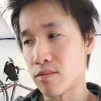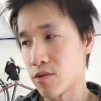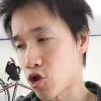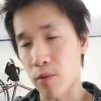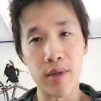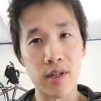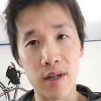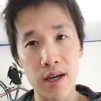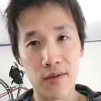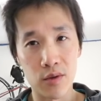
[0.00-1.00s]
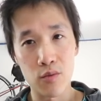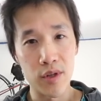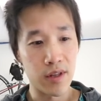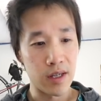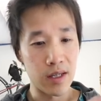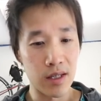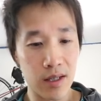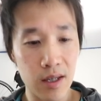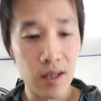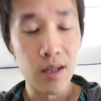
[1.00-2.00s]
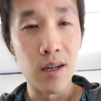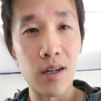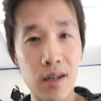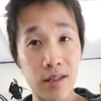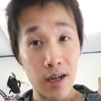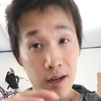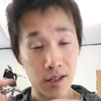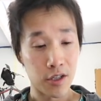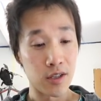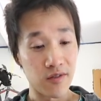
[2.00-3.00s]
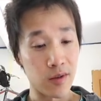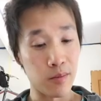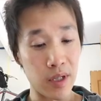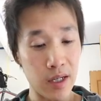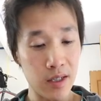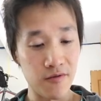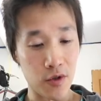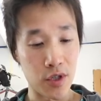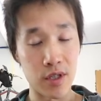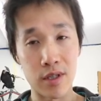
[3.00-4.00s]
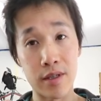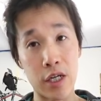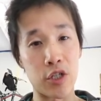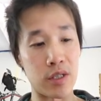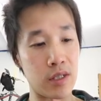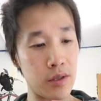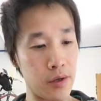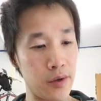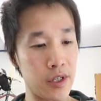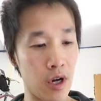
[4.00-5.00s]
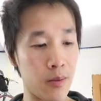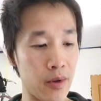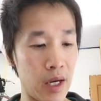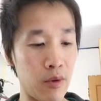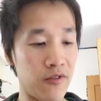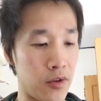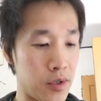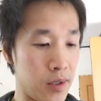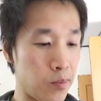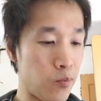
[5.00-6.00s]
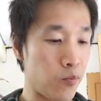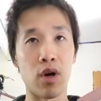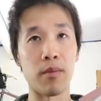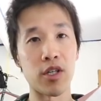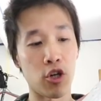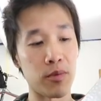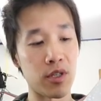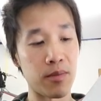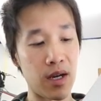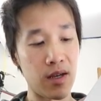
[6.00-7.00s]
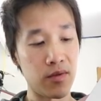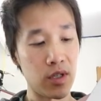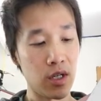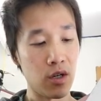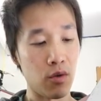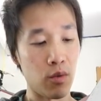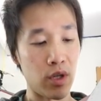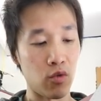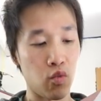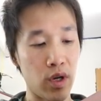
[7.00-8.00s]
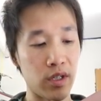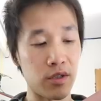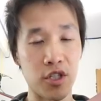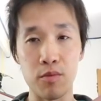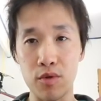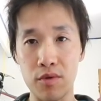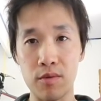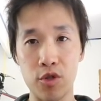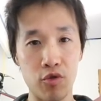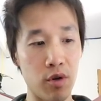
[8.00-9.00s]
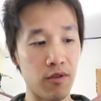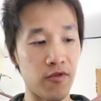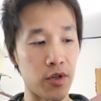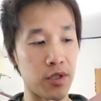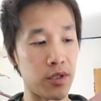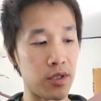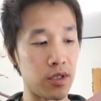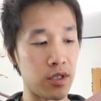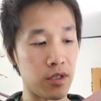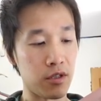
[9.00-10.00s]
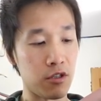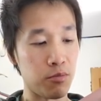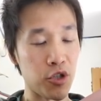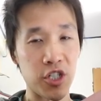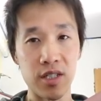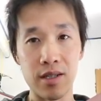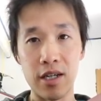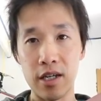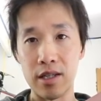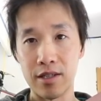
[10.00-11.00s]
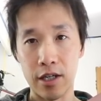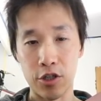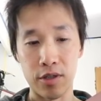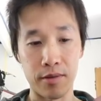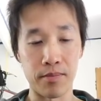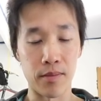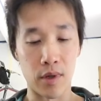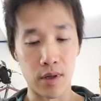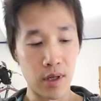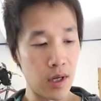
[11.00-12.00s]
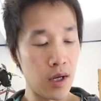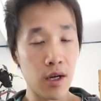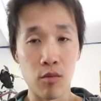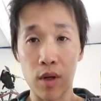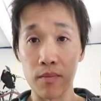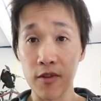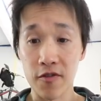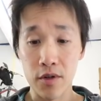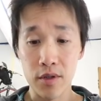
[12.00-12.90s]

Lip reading: sharpen the knives with the entire section of the blade versus sections? So let's talk about that one first. Why am I sharpening some knives in one smooth stroke versus pushing it in sections? Well, the